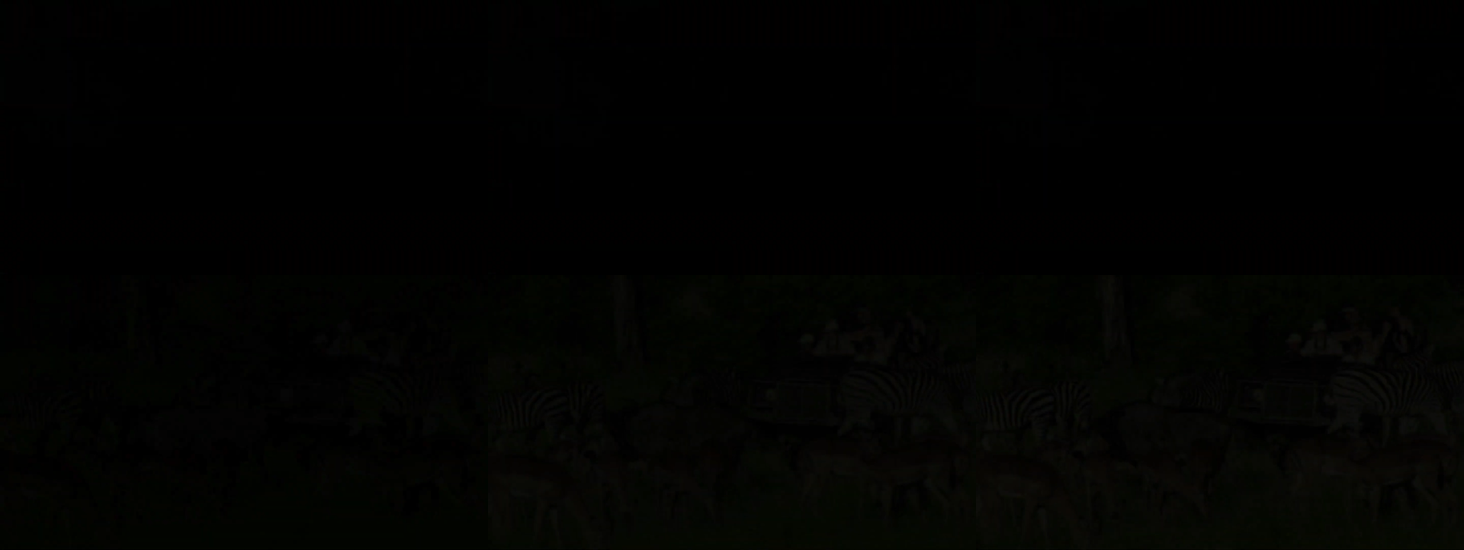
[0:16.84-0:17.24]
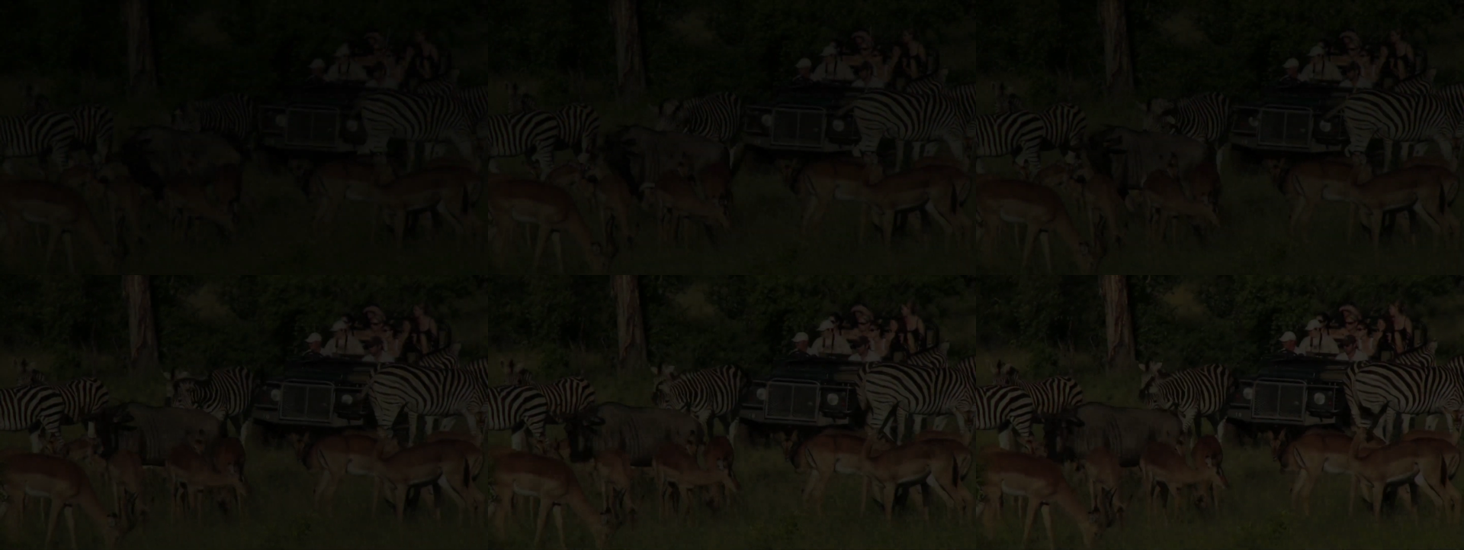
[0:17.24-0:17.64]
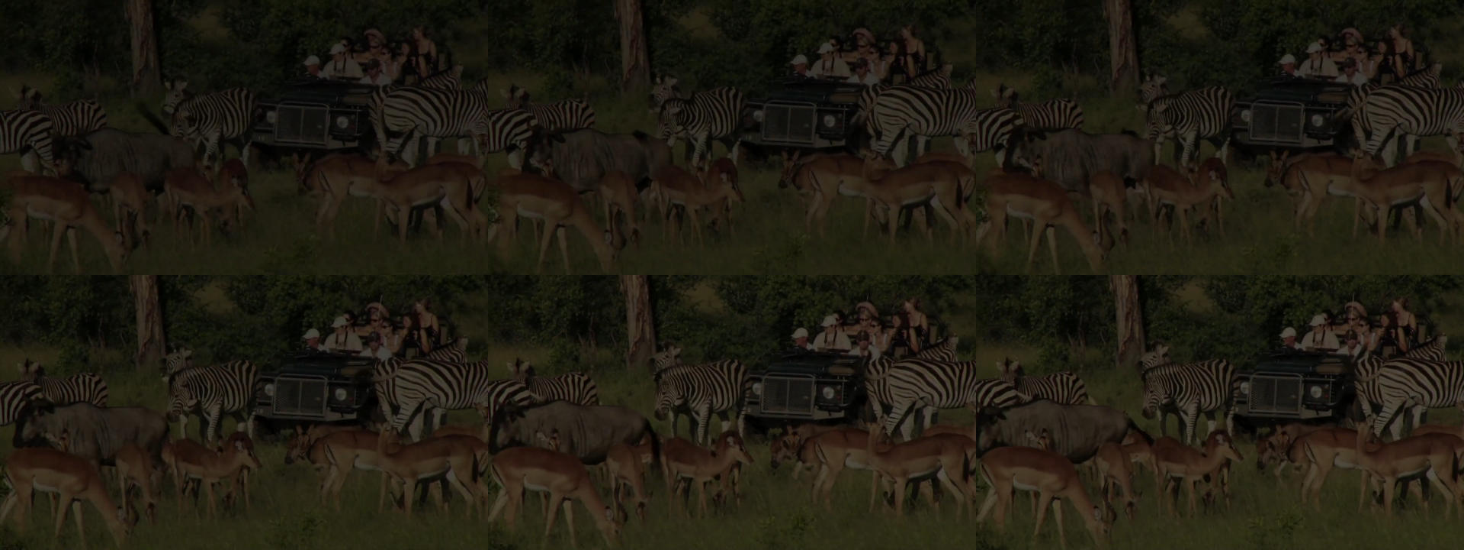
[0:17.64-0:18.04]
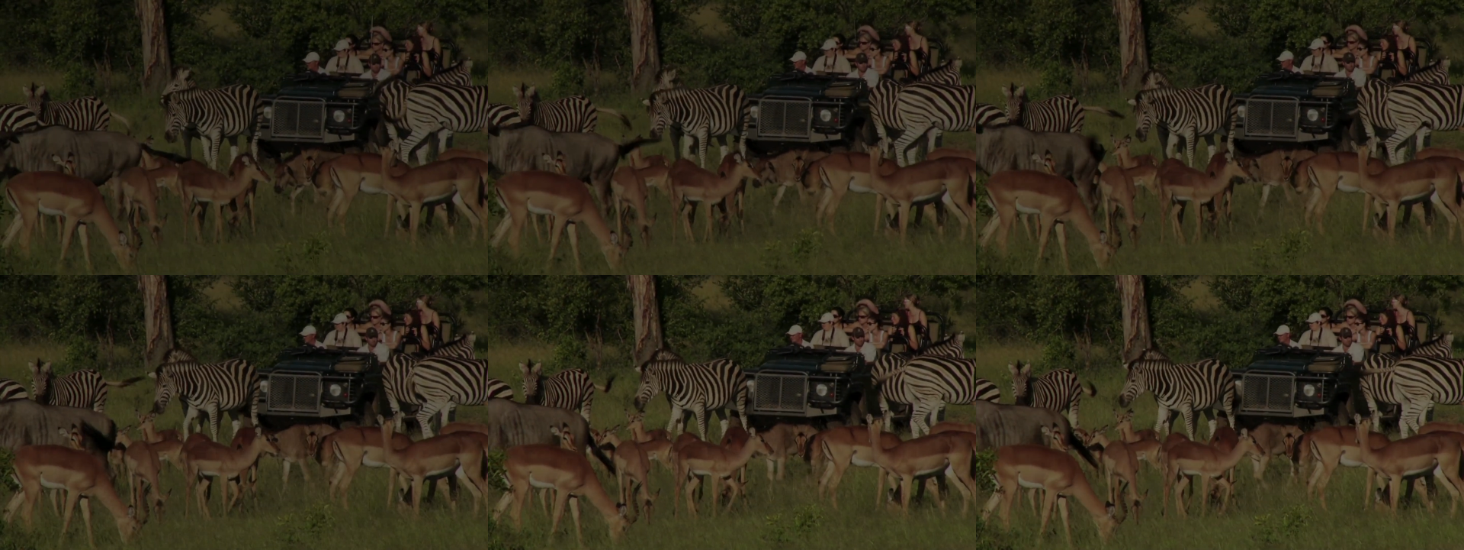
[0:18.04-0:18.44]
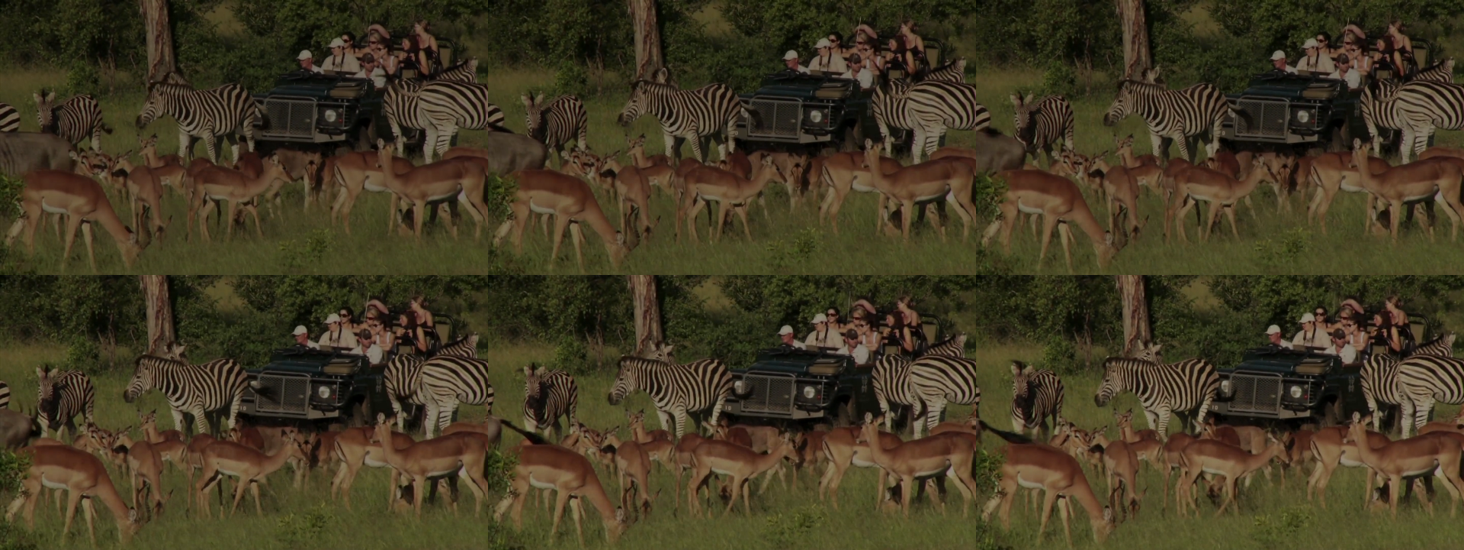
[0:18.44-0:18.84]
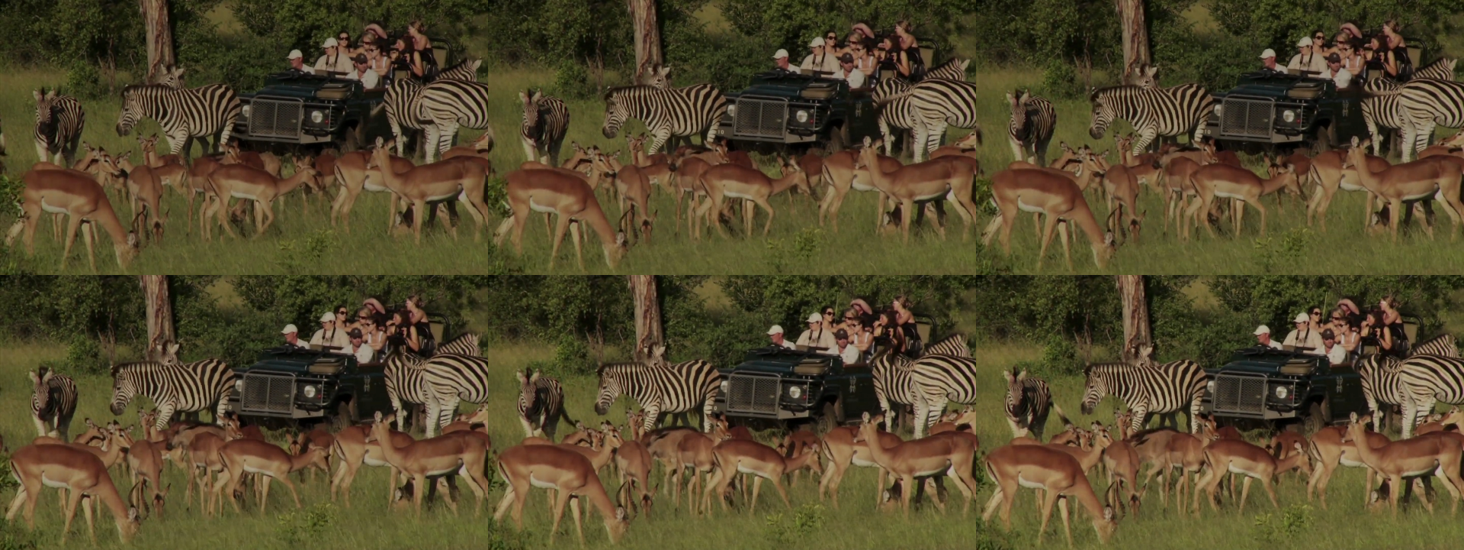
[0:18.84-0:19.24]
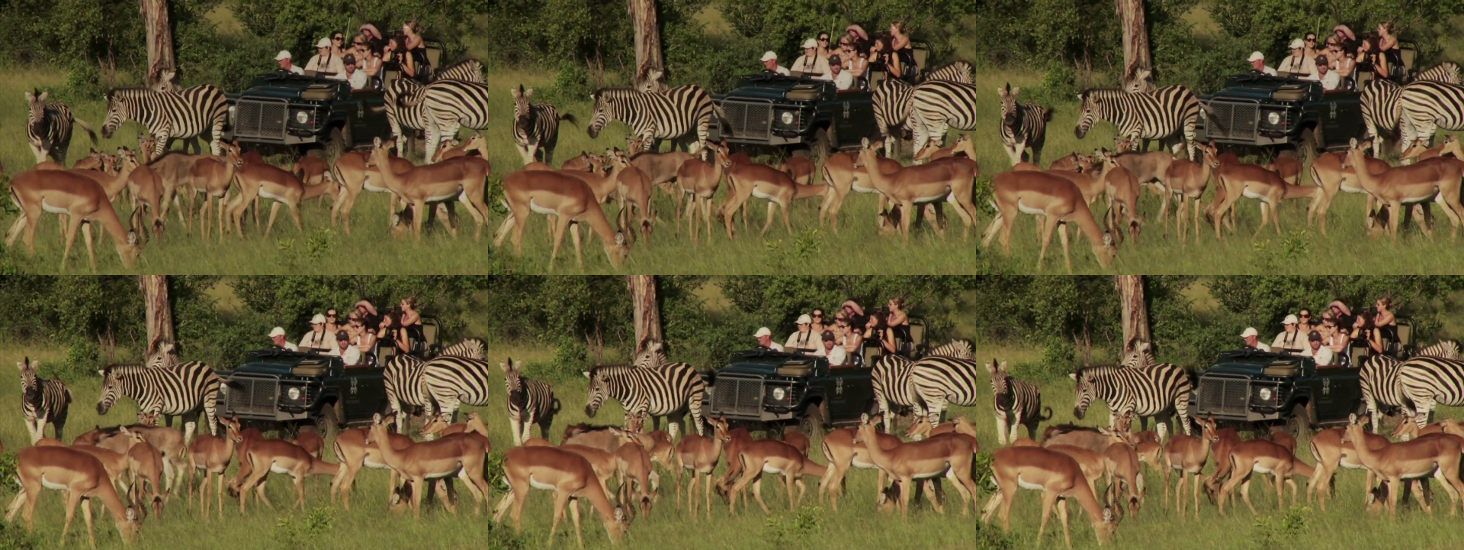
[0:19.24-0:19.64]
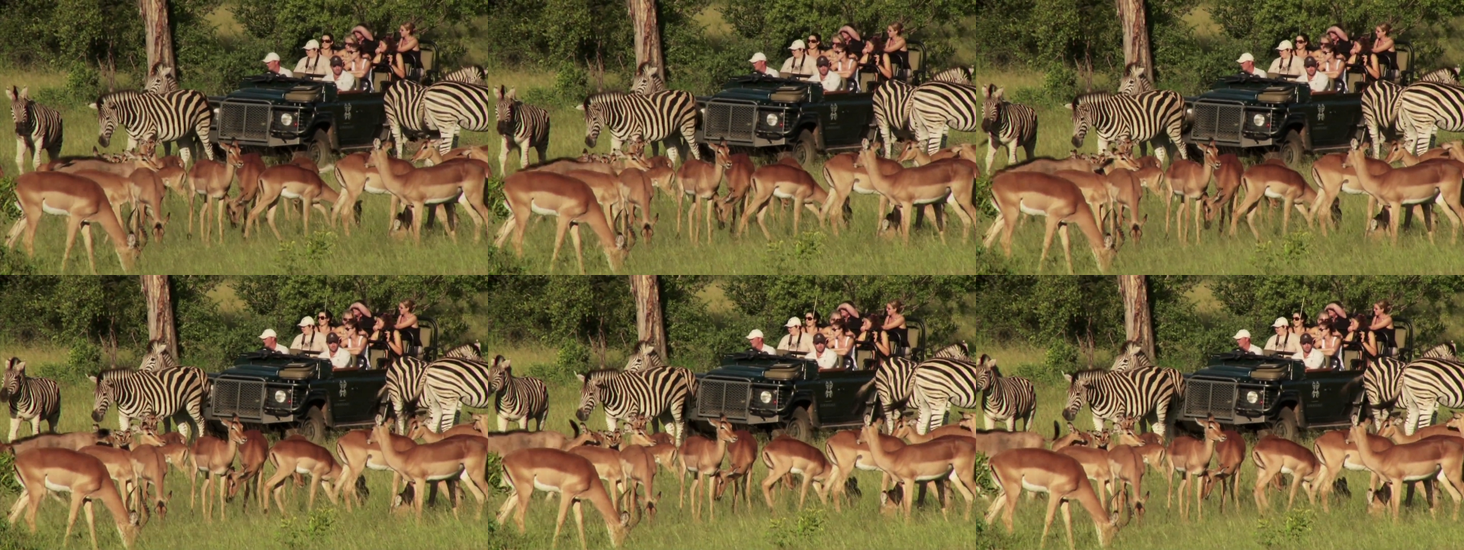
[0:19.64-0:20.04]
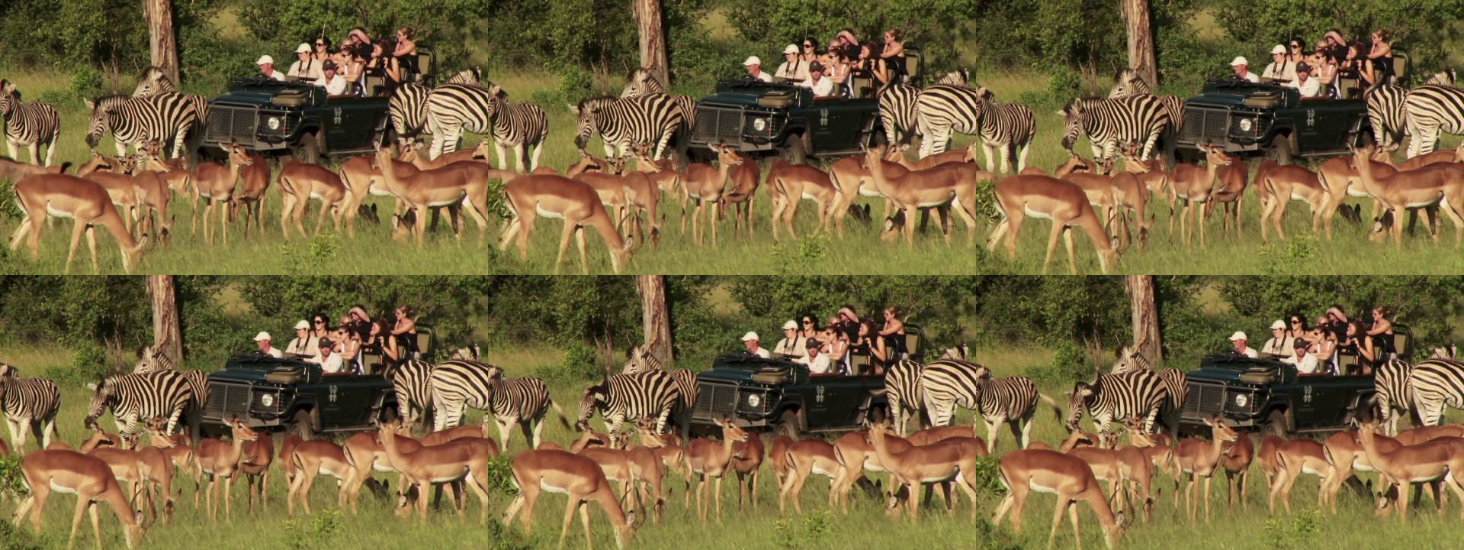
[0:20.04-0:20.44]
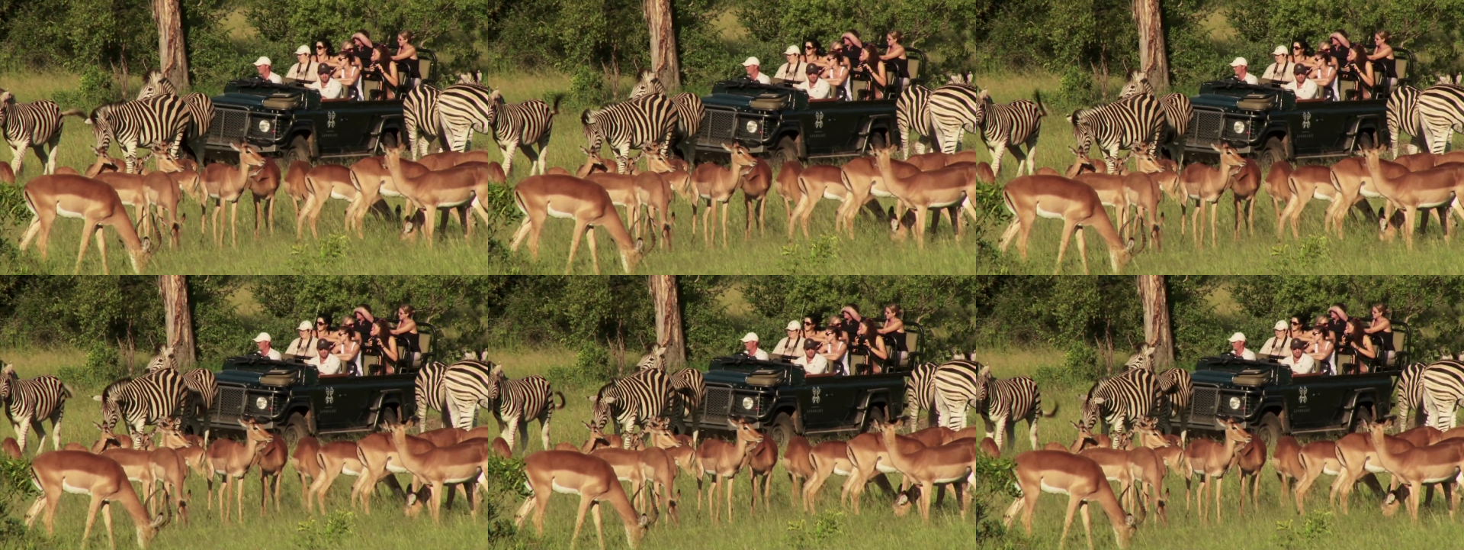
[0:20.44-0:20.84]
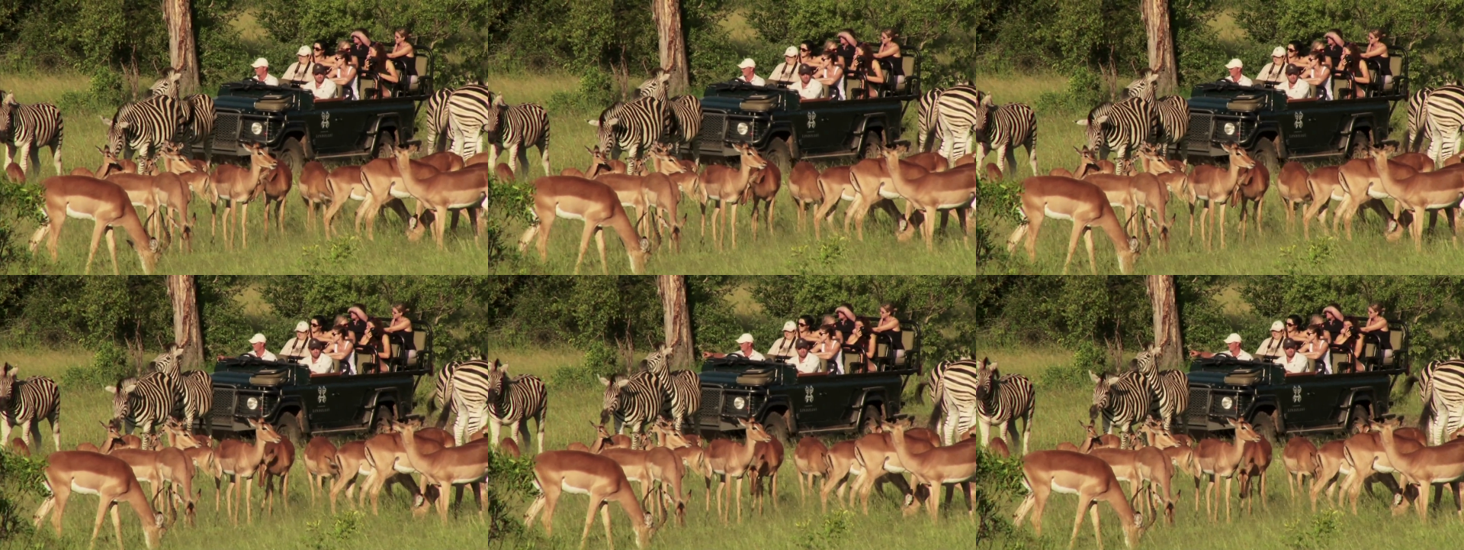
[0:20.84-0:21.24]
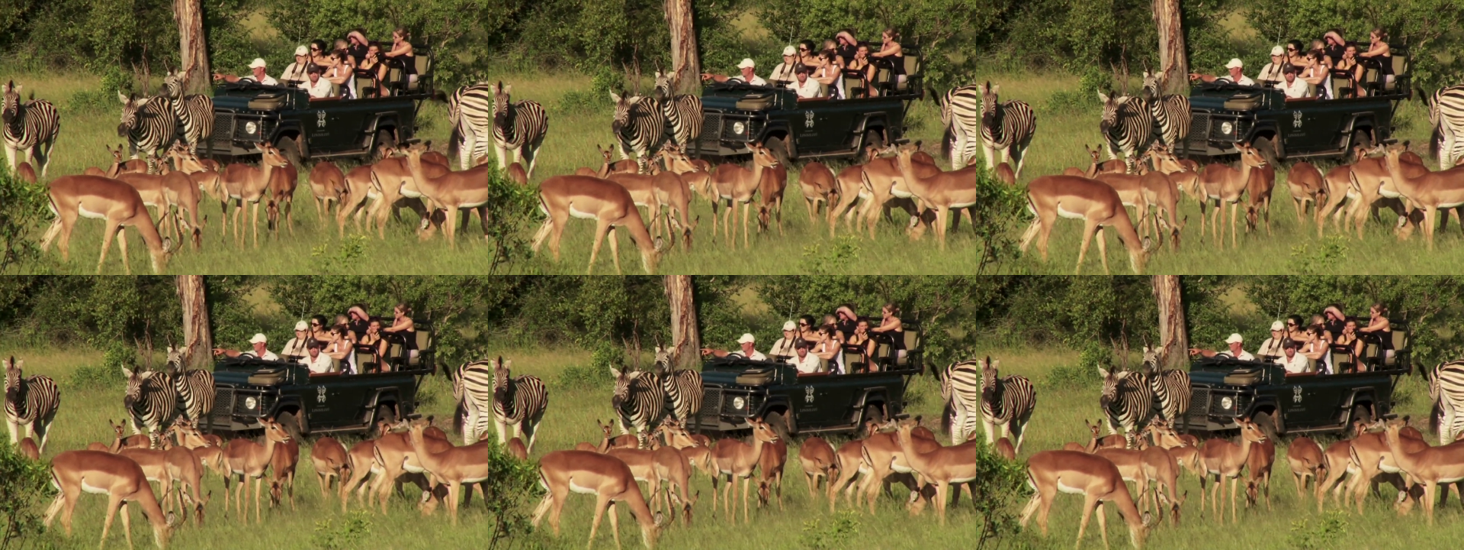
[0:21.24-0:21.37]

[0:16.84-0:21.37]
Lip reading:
No face is visible, so there are no lips to read.